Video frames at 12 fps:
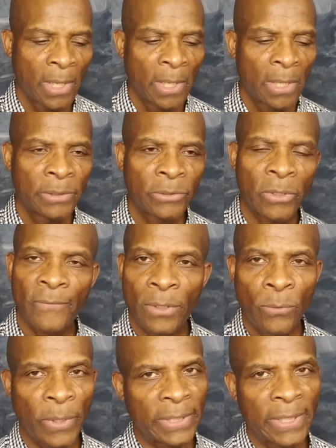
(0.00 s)
Don't ever
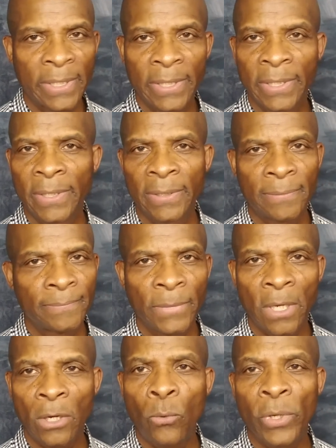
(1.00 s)
quit.
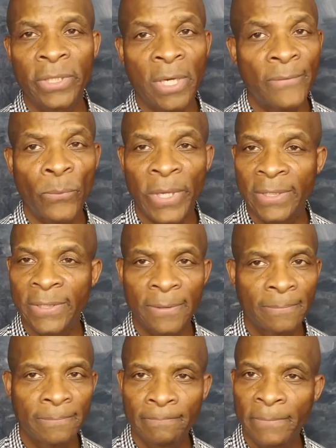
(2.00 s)
A quitter never wins.
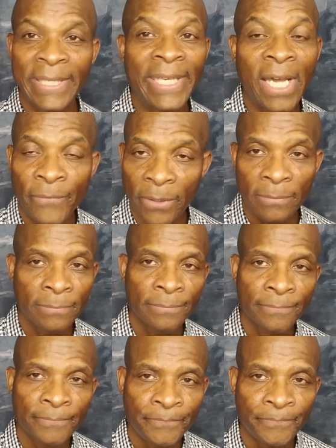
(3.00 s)
Never.
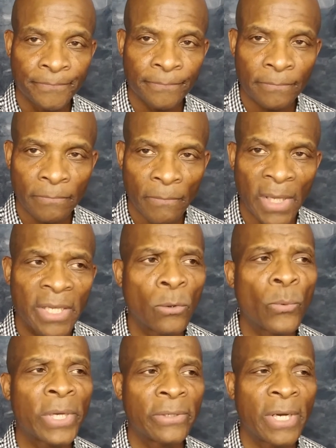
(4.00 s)
And a
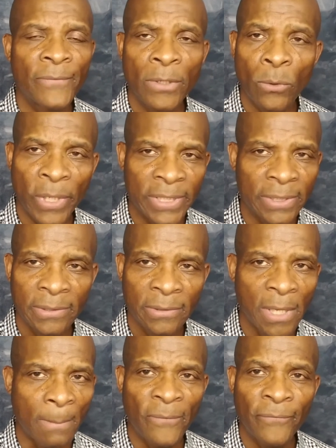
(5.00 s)
winner never quits.
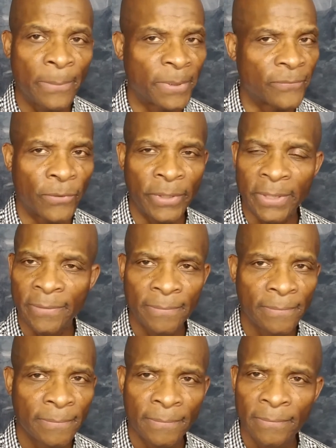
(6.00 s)
I'm going to flip it for you.
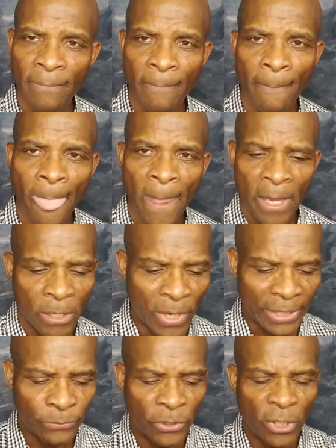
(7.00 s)
You
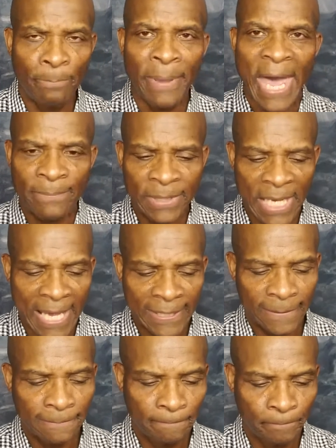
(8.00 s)
realize when you get baptized,
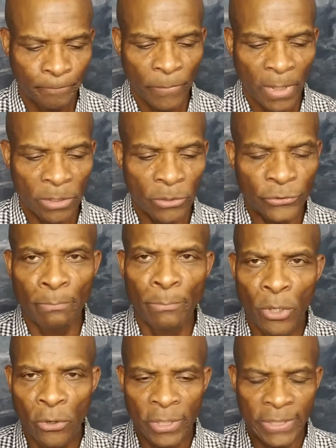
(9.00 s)
you're
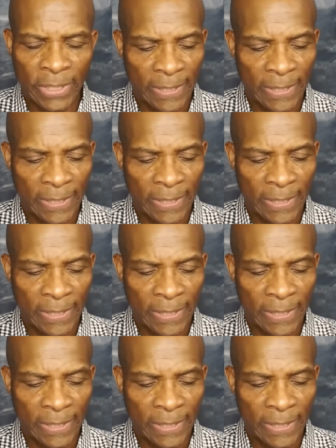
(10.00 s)
submerged